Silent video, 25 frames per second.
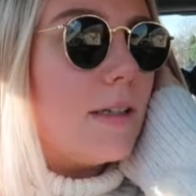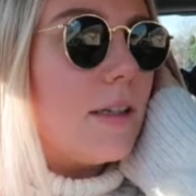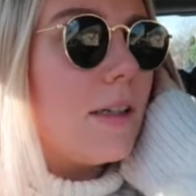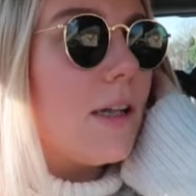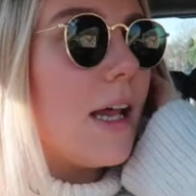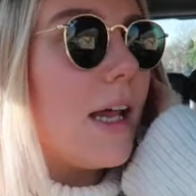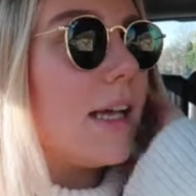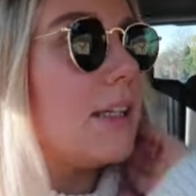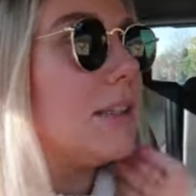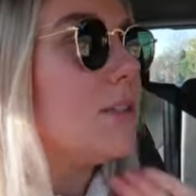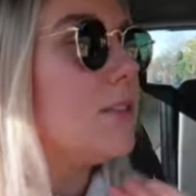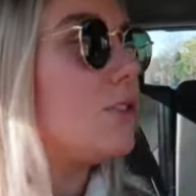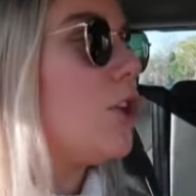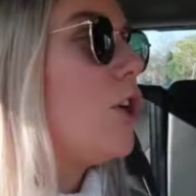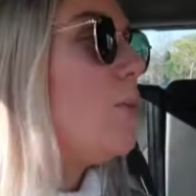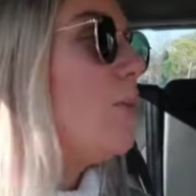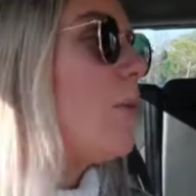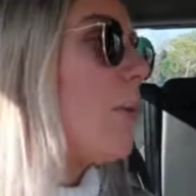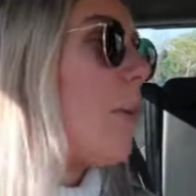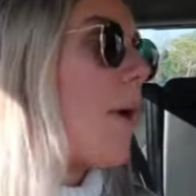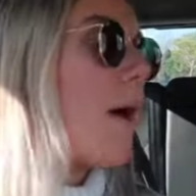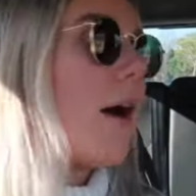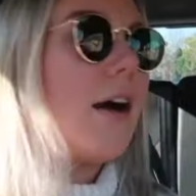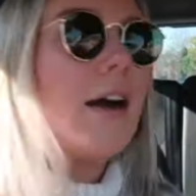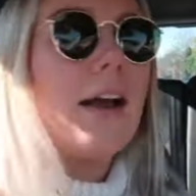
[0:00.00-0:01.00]
like
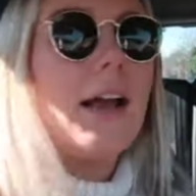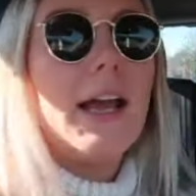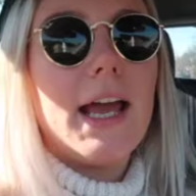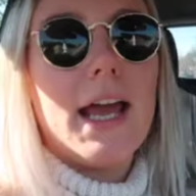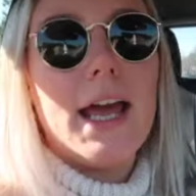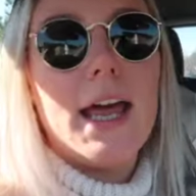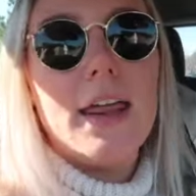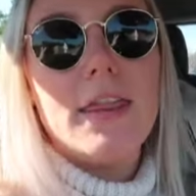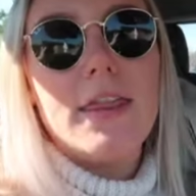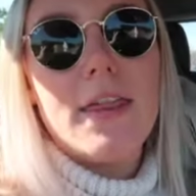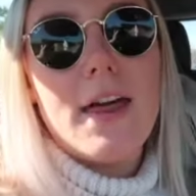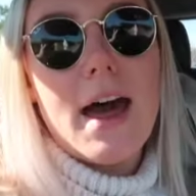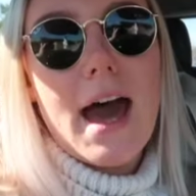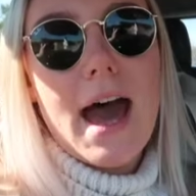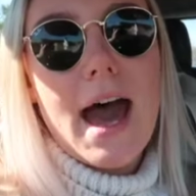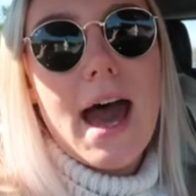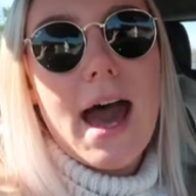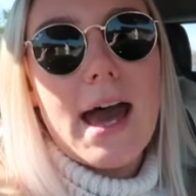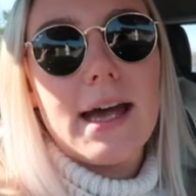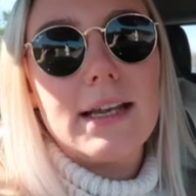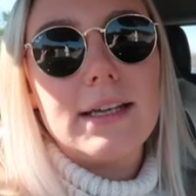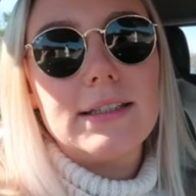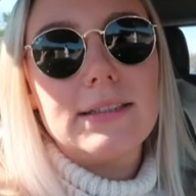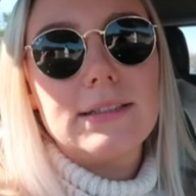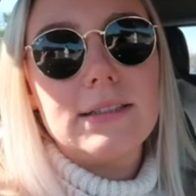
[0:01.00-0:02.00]
supermarket
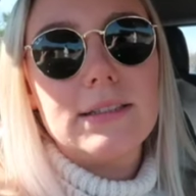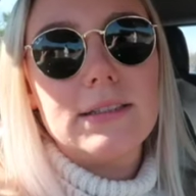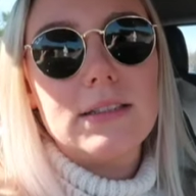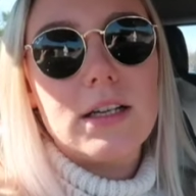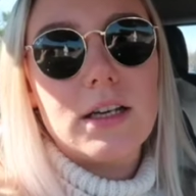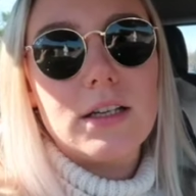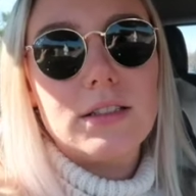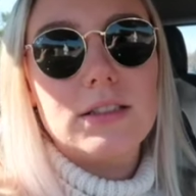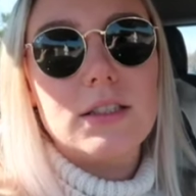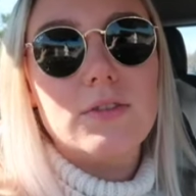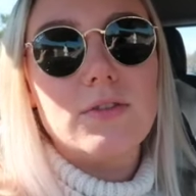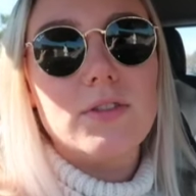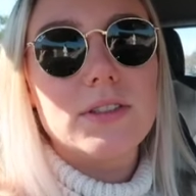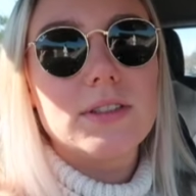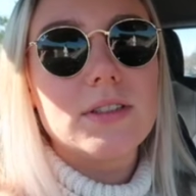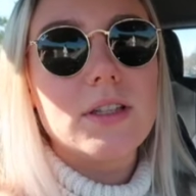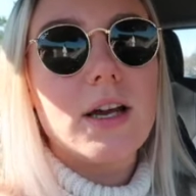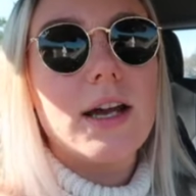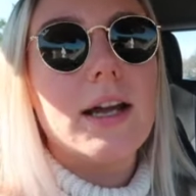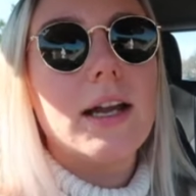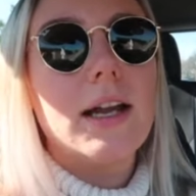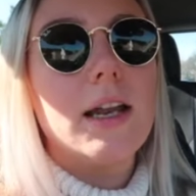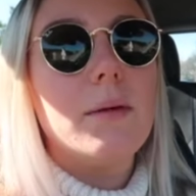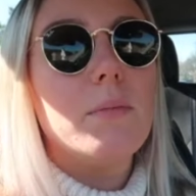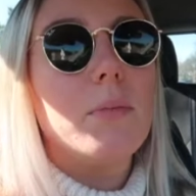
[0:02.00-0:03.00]
that does the
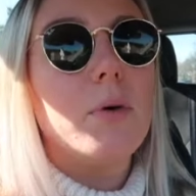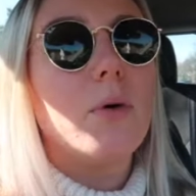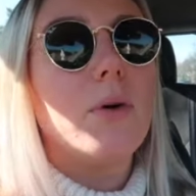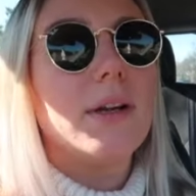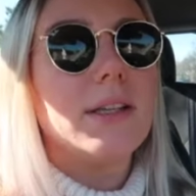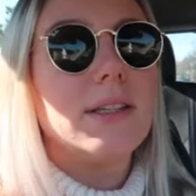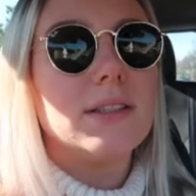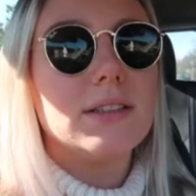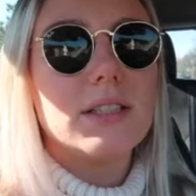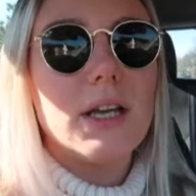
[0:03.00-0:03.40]
recycling point.